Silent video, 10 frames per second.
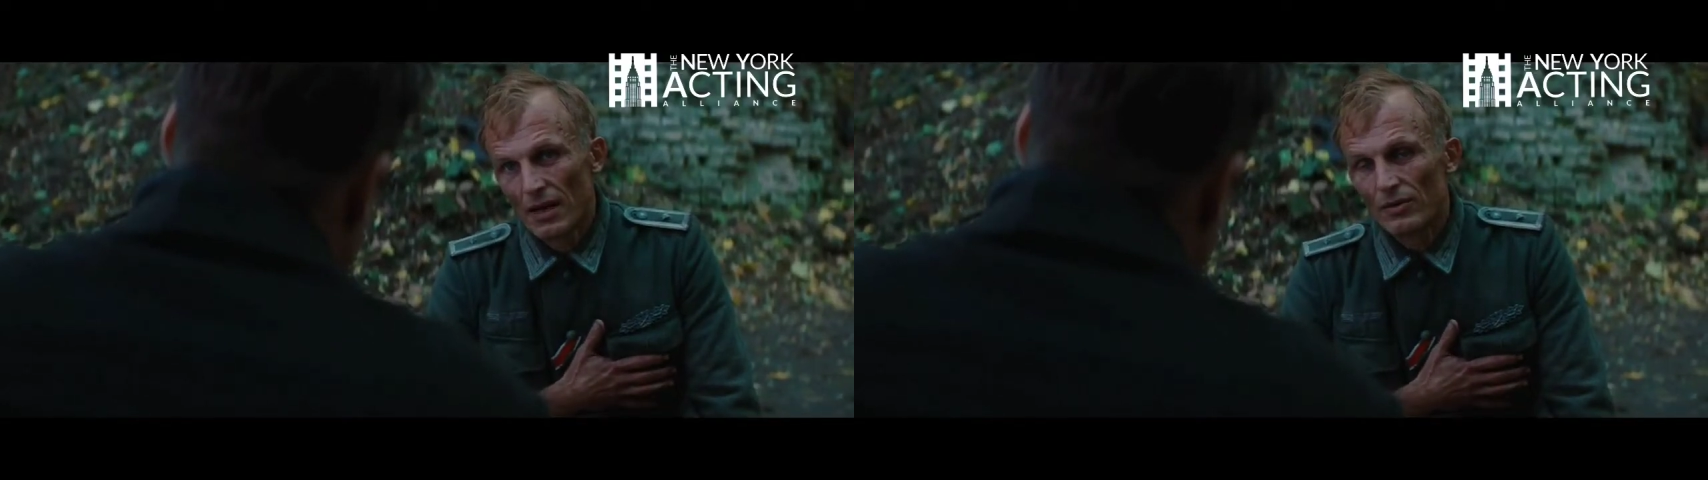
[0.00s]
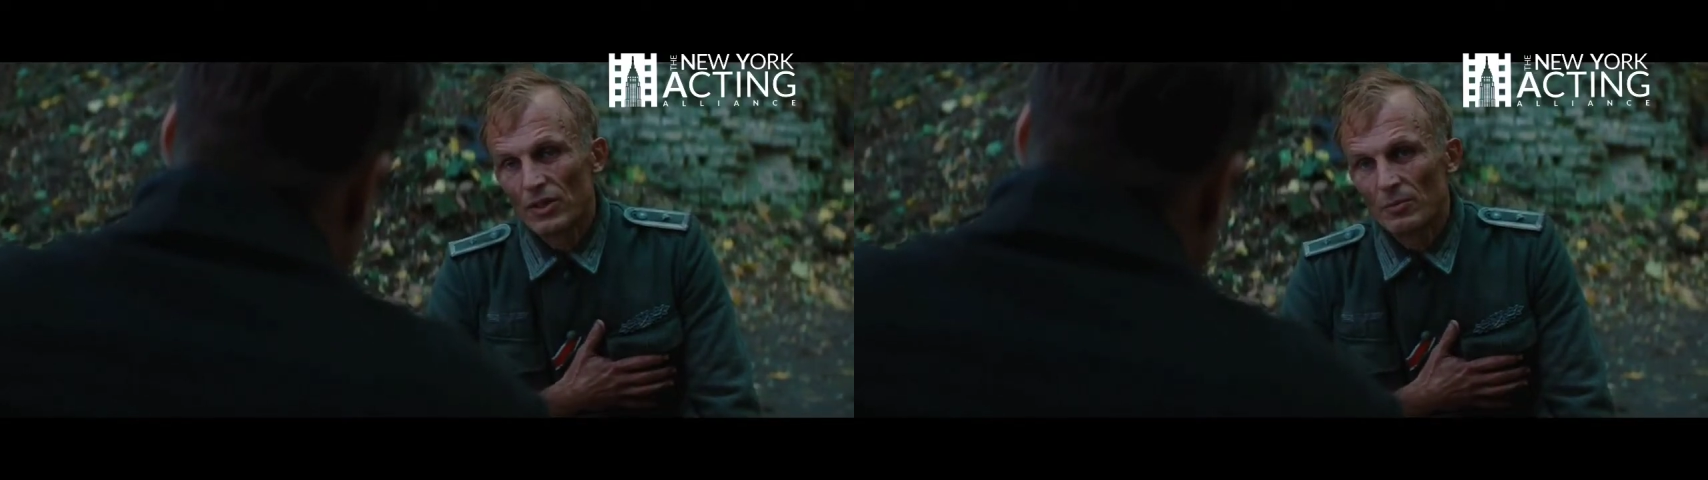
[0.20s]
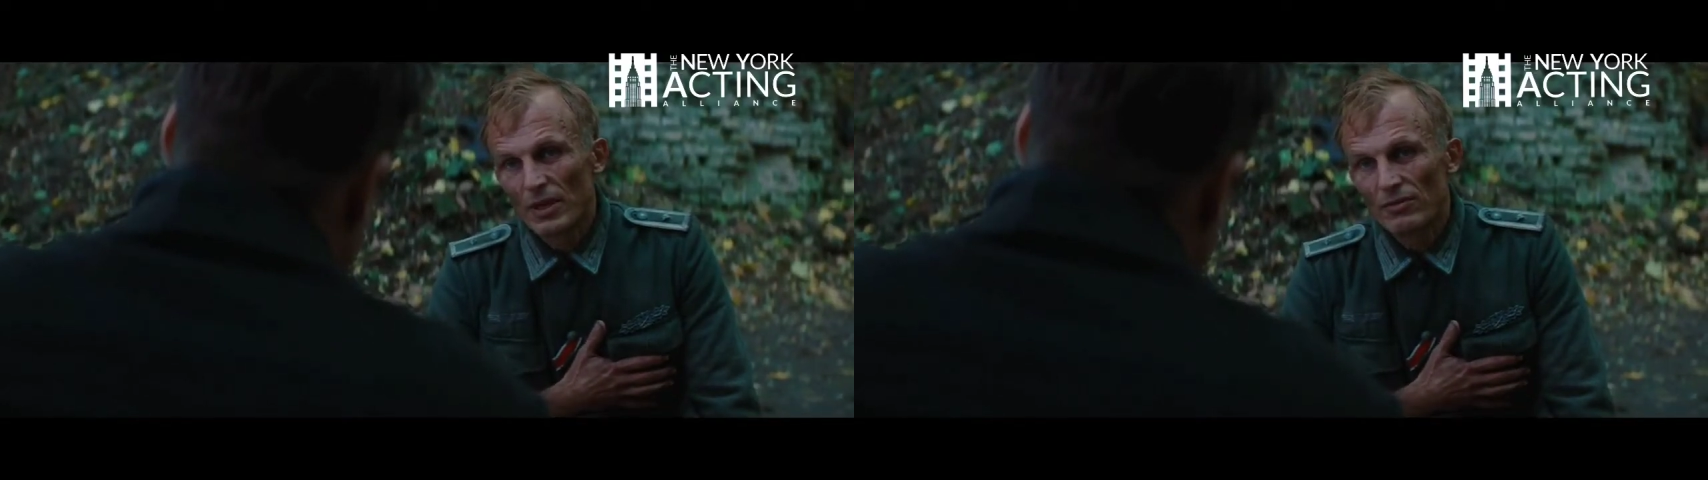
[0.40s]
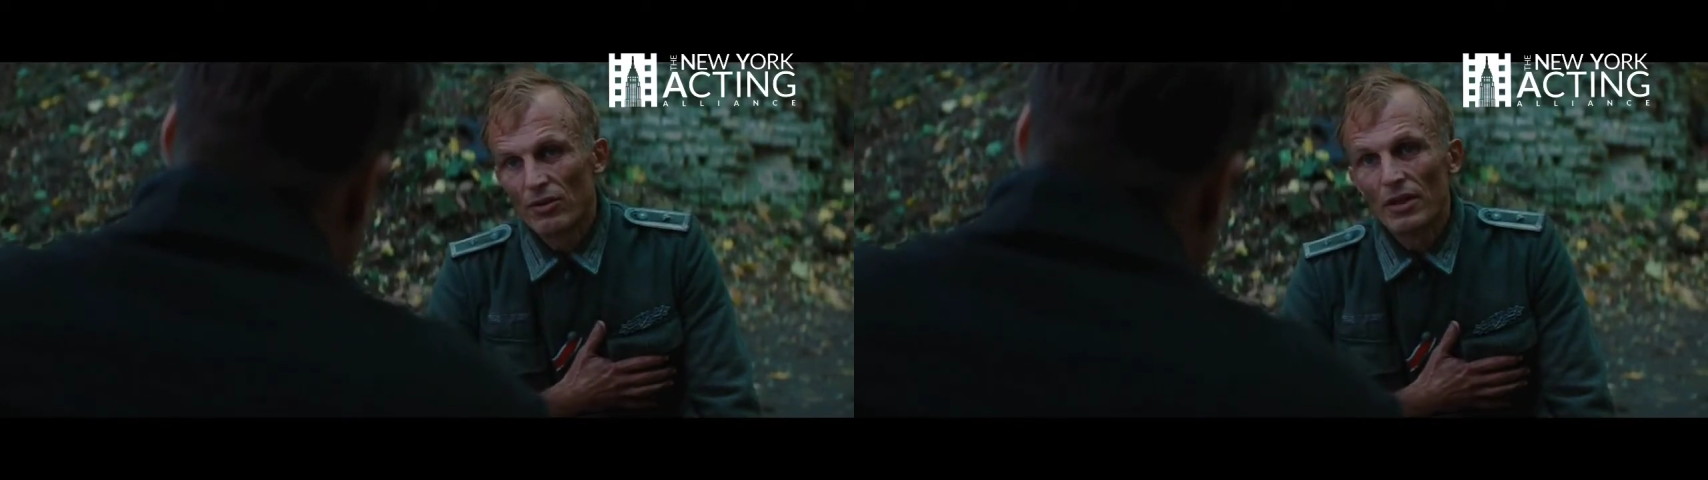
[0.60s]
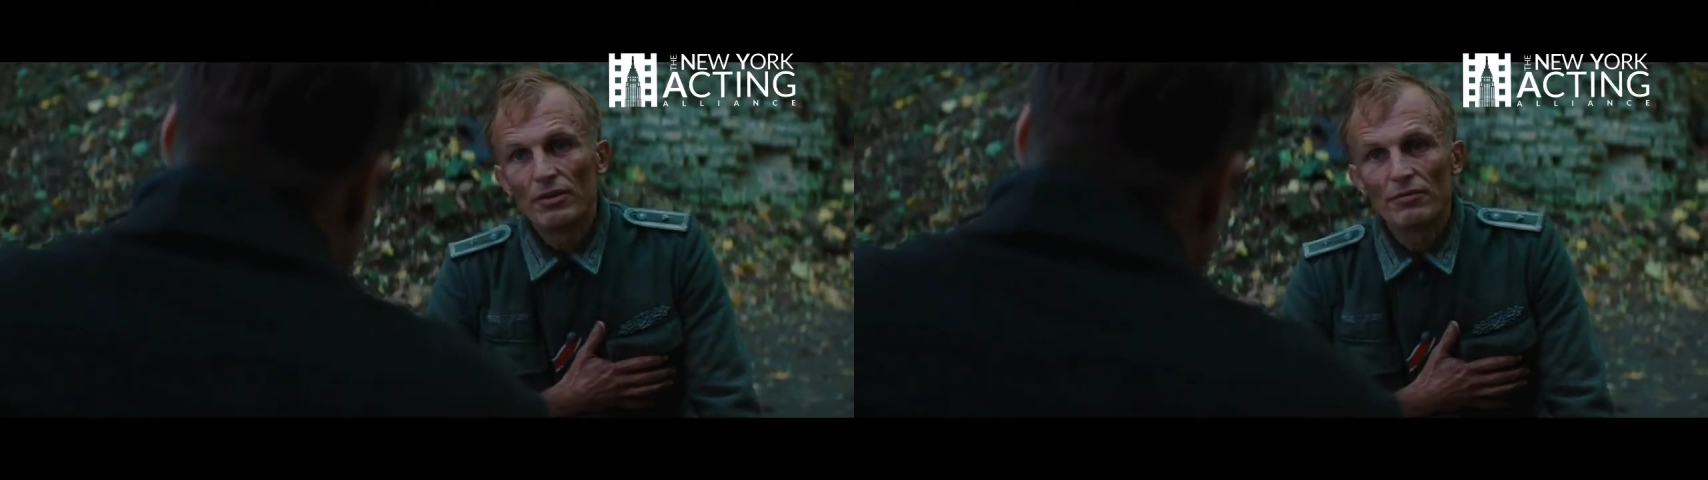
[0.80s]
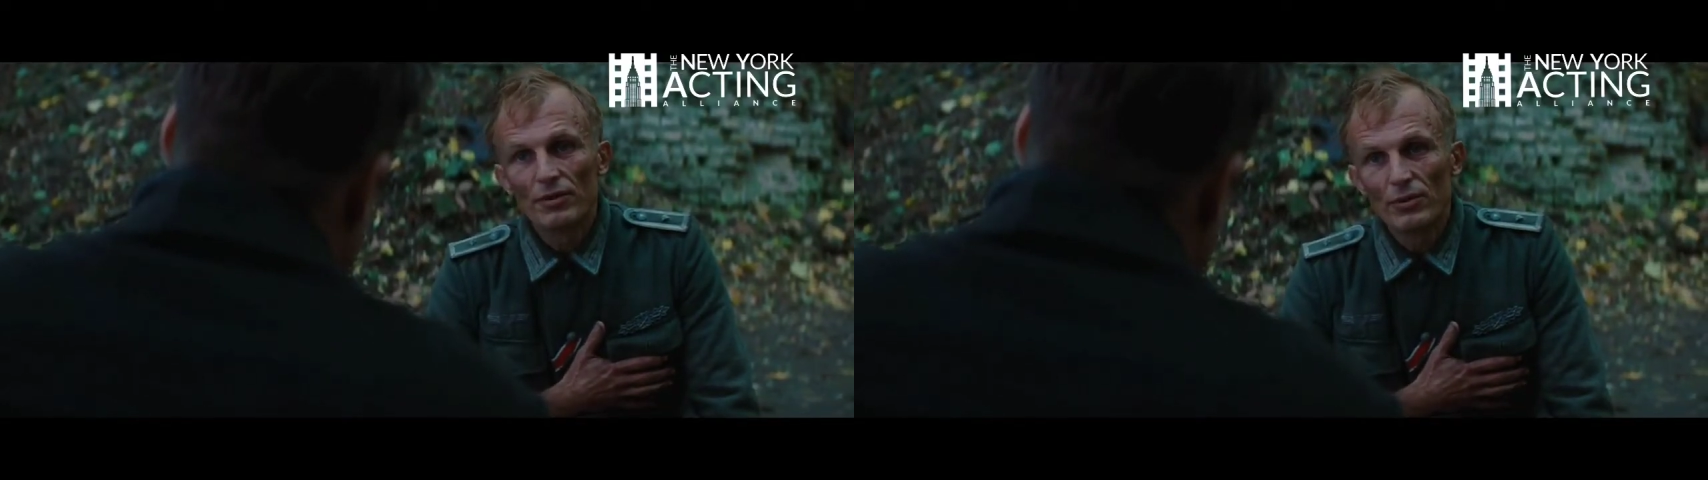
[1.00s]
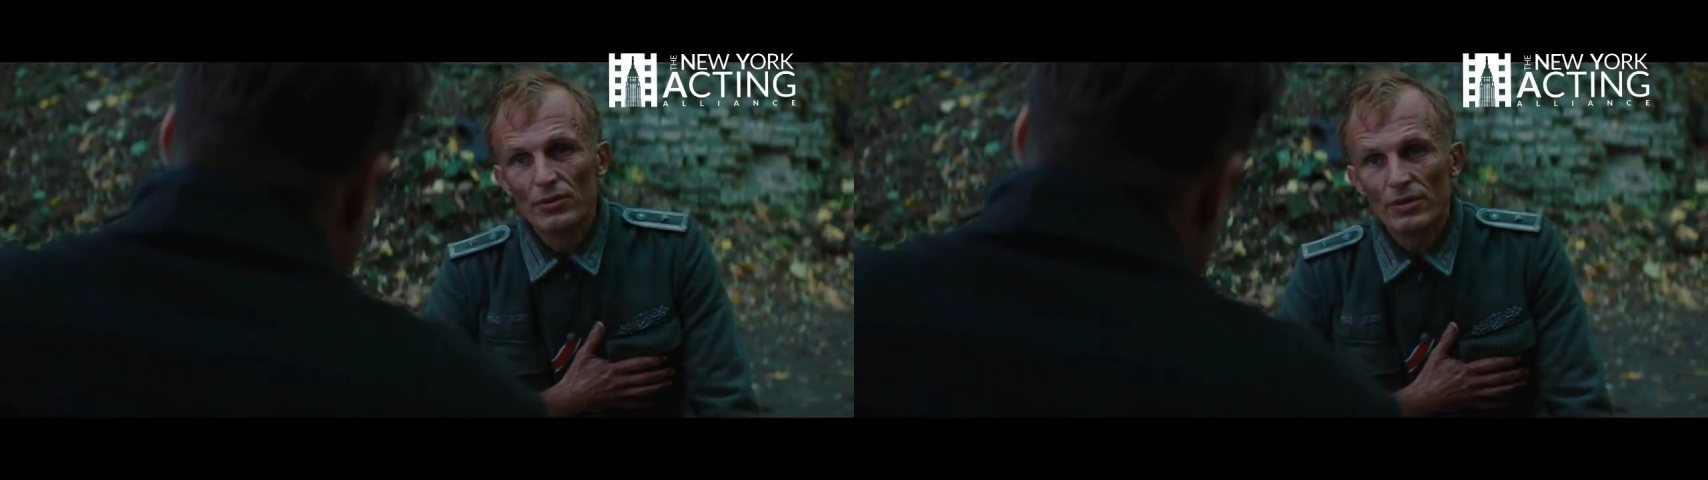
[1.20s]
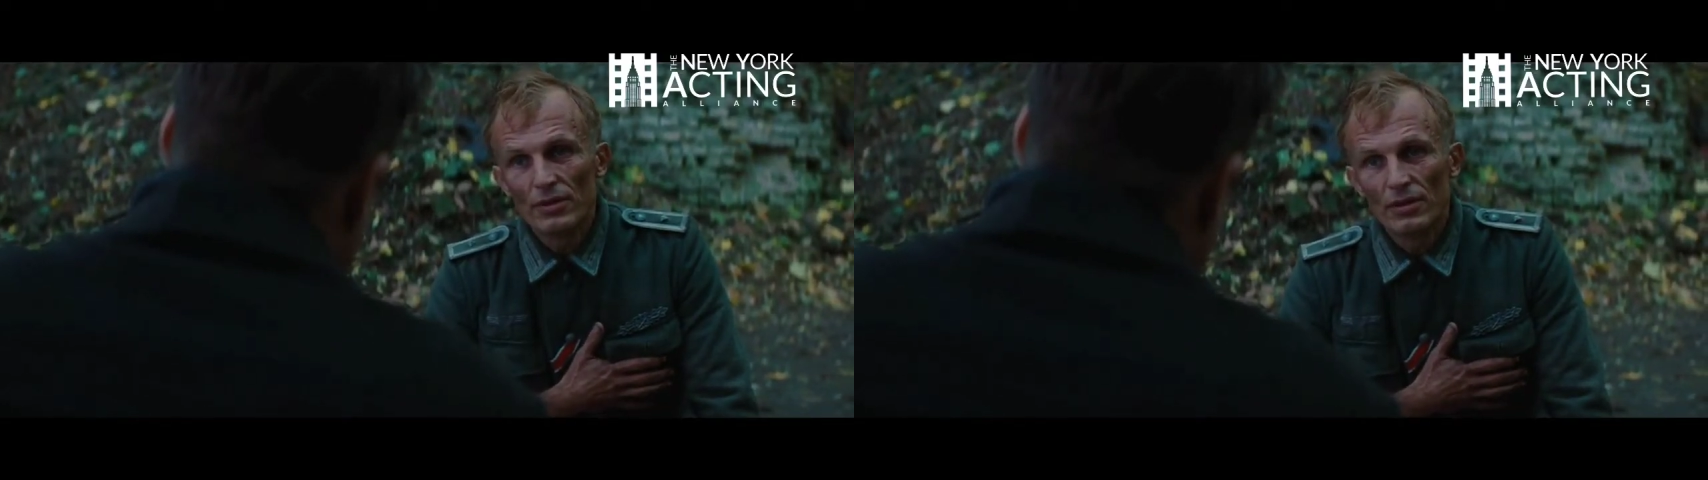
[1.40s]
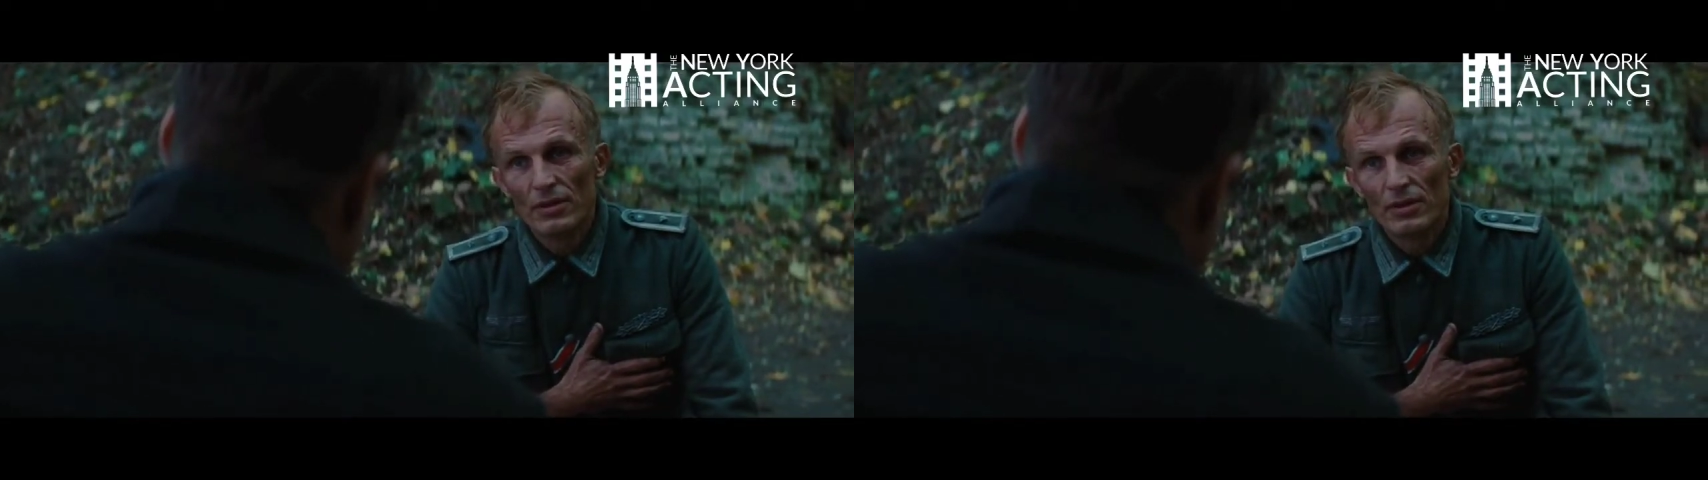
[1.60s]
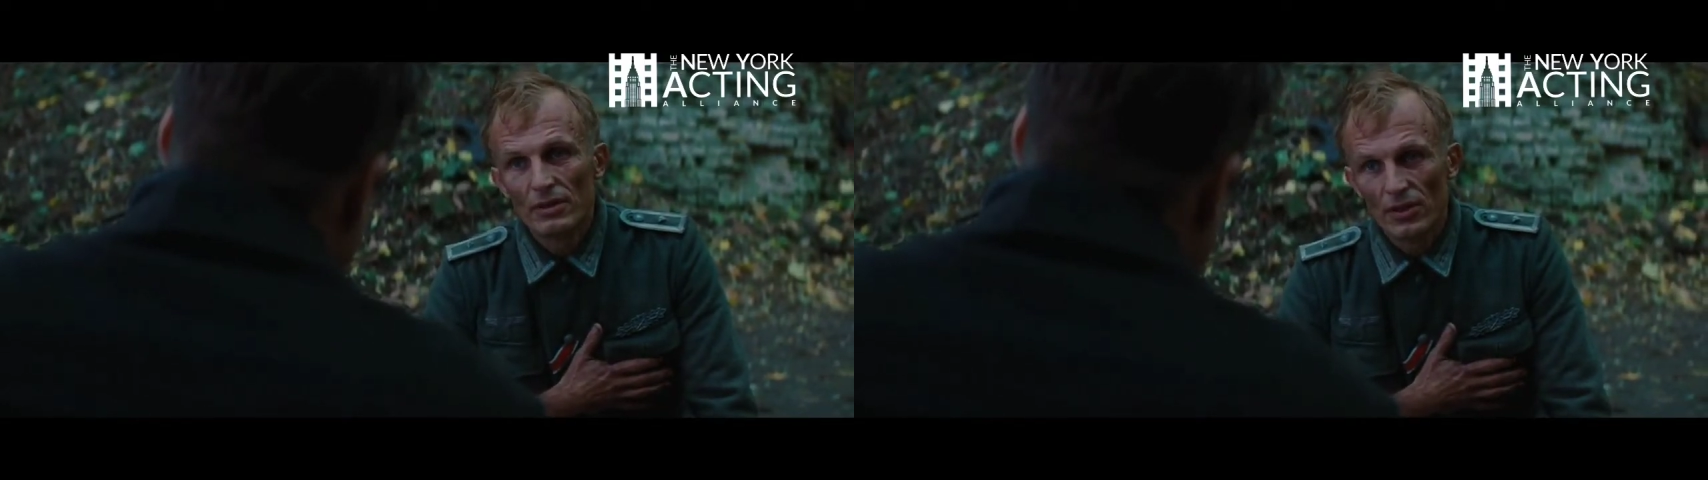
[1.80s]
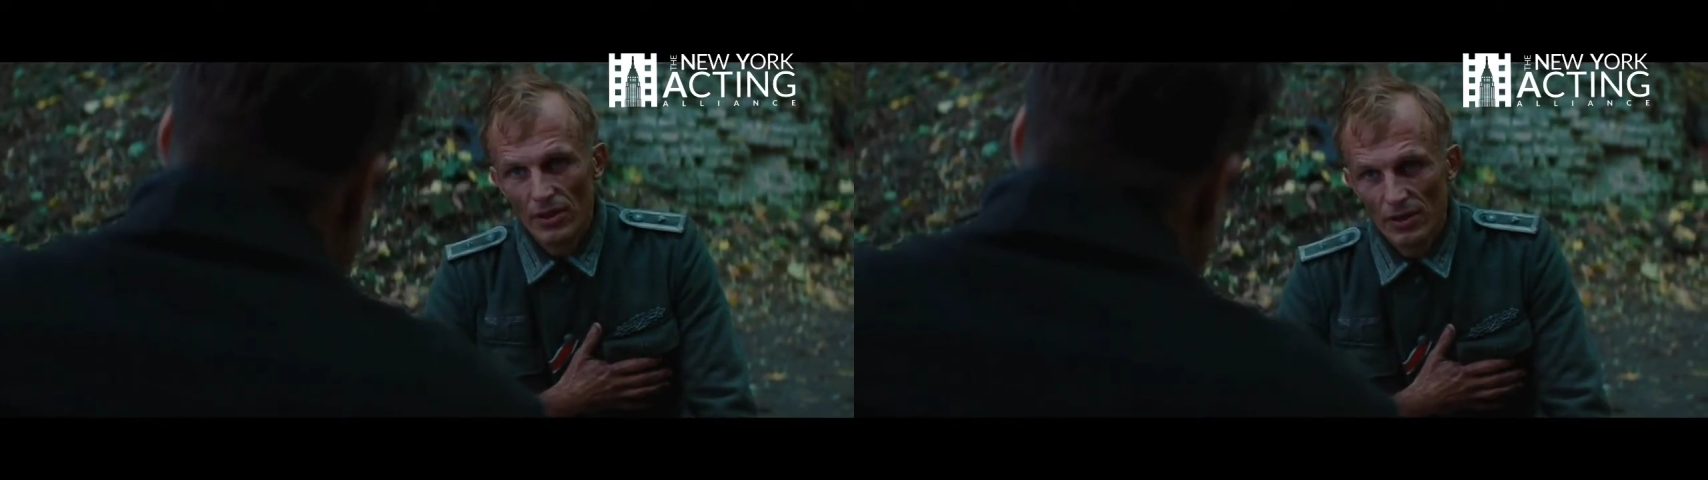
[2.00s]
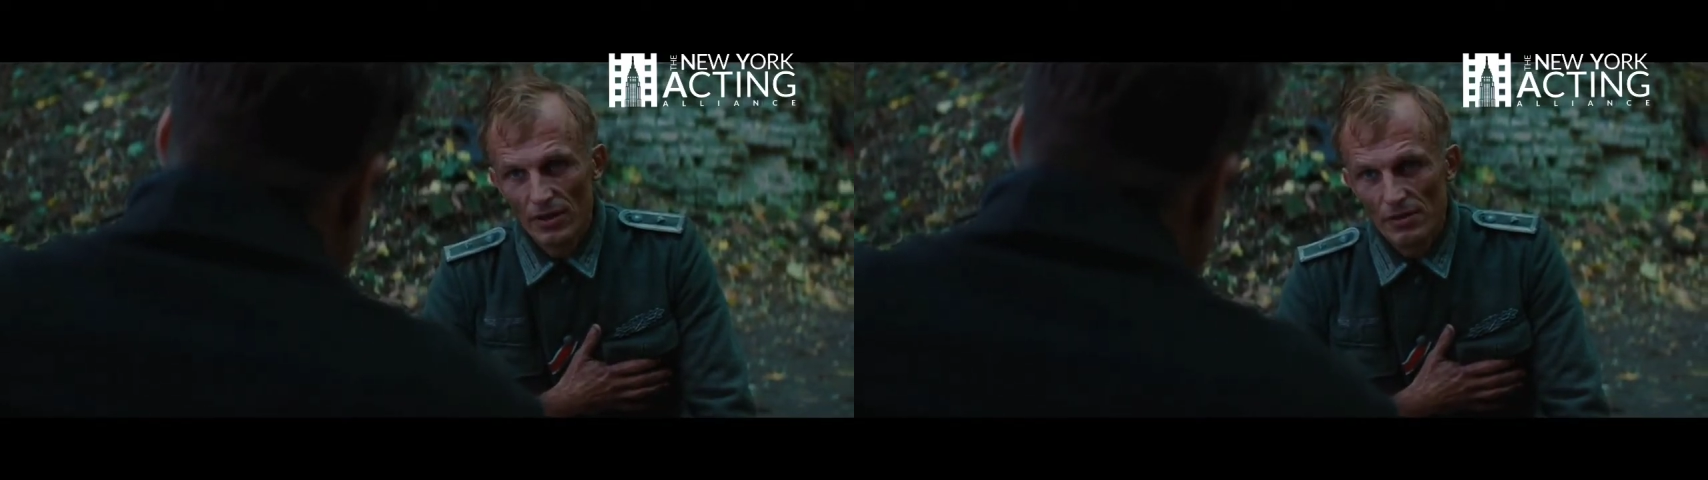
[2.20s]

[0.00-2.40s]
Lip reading: I respectfully refuse, sir.